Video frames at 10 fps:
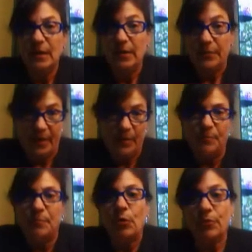They
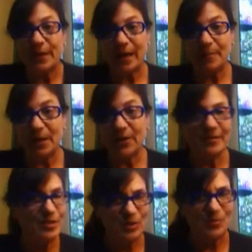both got
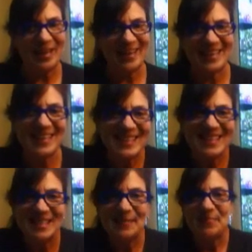married, 2
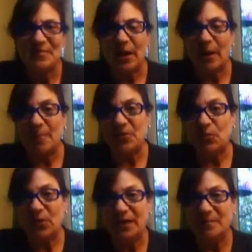weddings. The
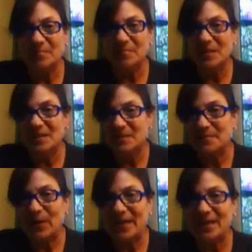Wemyss
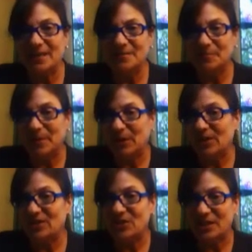
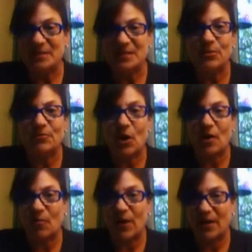marriage seems to have
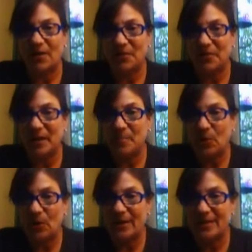gone well.
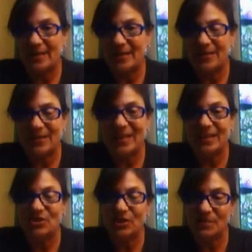He
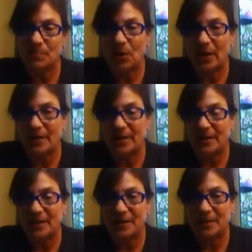had just bought
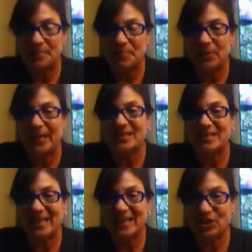a
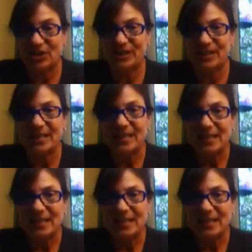plantation,